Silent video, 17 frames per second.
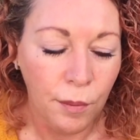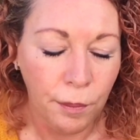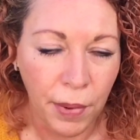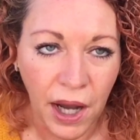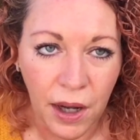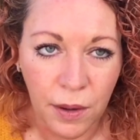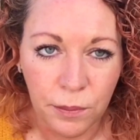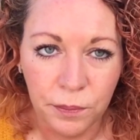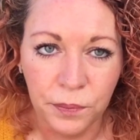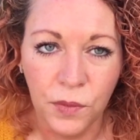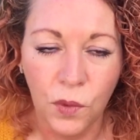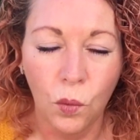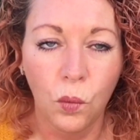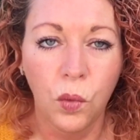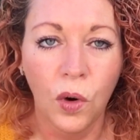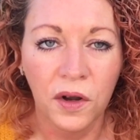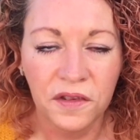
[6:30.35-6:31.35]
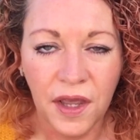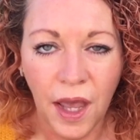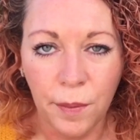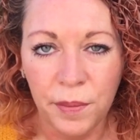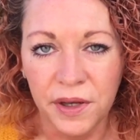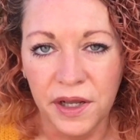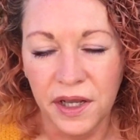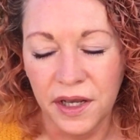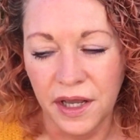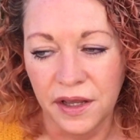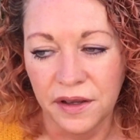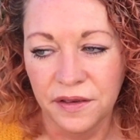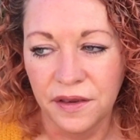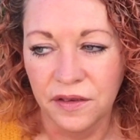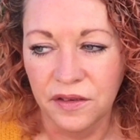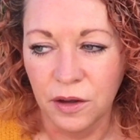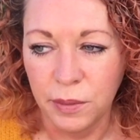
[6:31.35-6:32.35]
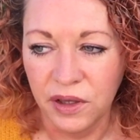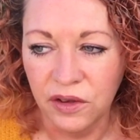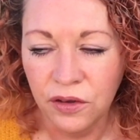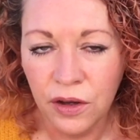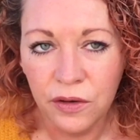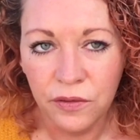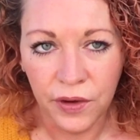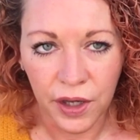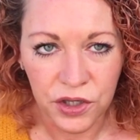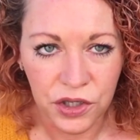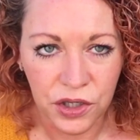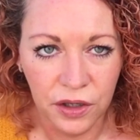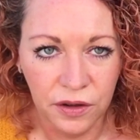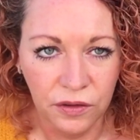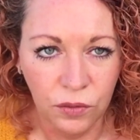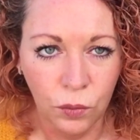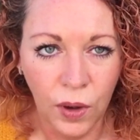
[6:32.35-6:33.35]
But what's happening is there's going to be two versions.